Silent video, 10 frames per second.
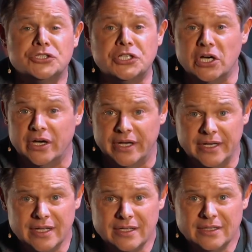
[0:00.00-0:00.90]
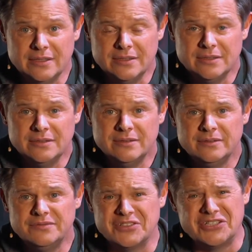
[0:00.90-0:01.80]
good.
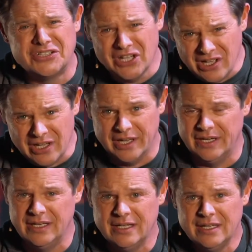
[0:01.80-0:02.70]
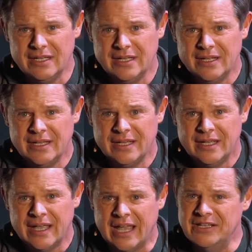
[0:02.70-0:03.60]
For good.
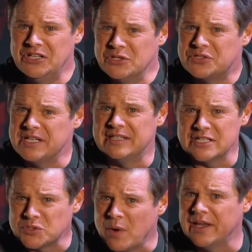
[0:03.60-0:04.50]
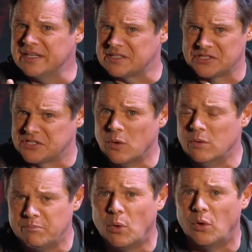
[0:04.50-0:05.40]
And you see, this is why this is
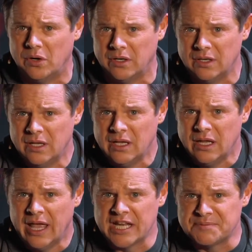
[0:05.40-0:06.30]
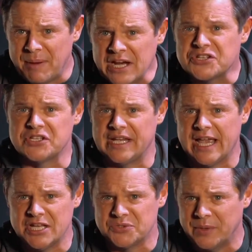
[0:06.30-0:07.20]
so important, especially
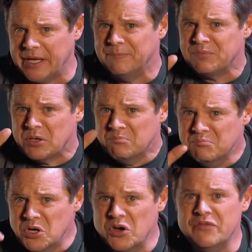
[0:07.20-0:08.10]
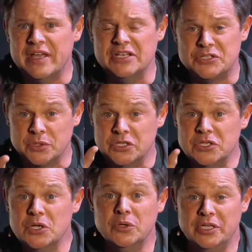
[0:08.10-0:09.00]
as we move into a
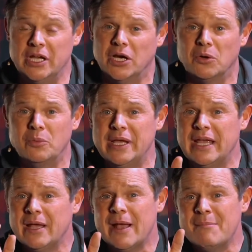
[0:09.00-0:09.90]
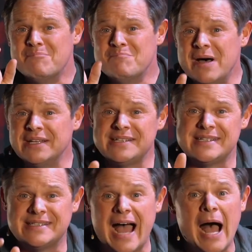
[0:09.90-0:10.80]
new year. We must
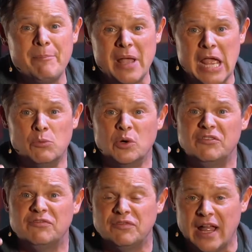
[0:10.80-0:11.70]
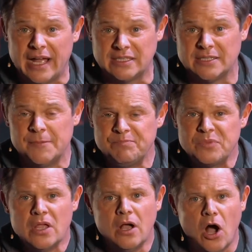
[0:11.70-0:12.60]
stop and reflect
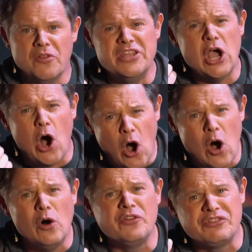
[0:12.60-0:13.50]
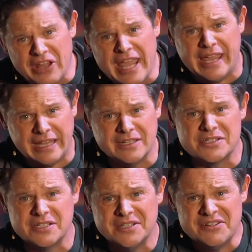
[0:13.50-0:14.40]
on the all things